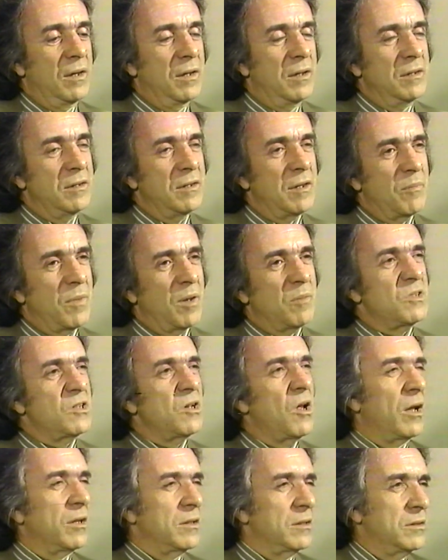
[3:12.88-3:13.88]
Sometimes
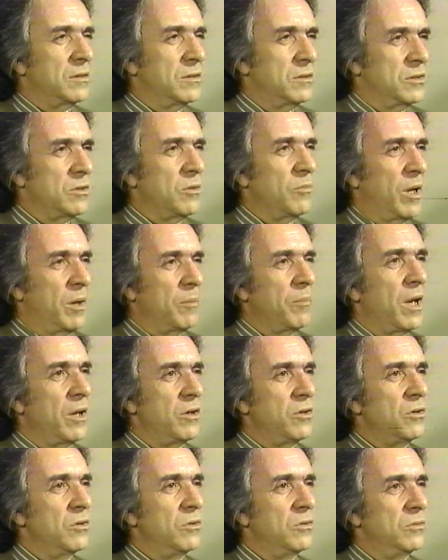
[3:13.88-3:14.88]
not so many, but I
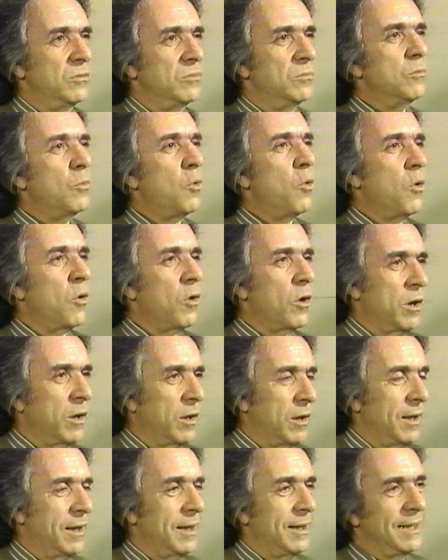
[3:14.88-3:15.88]
do more.
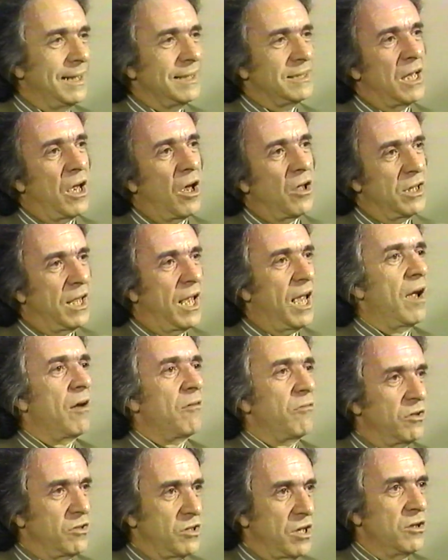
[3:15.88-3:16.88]
Let's say on the
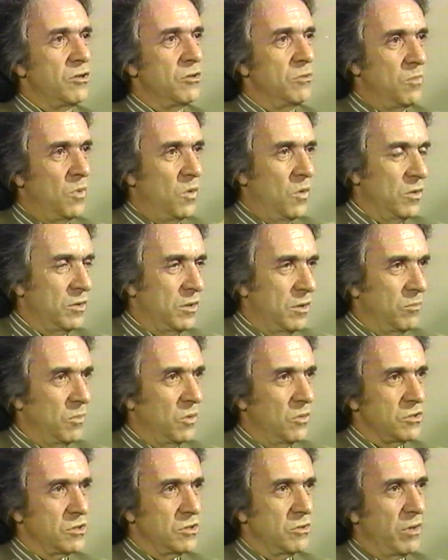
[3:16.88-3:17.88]
average, I do more than
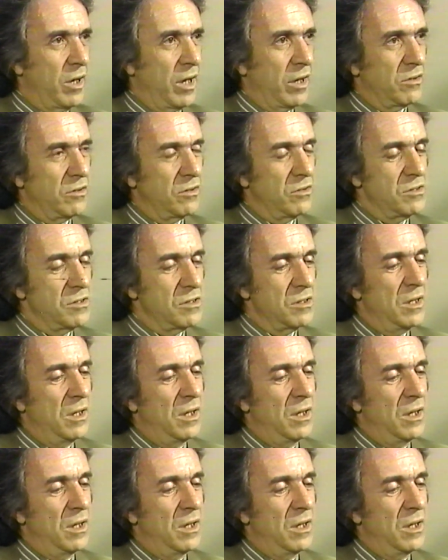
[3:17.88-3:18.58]
most directors.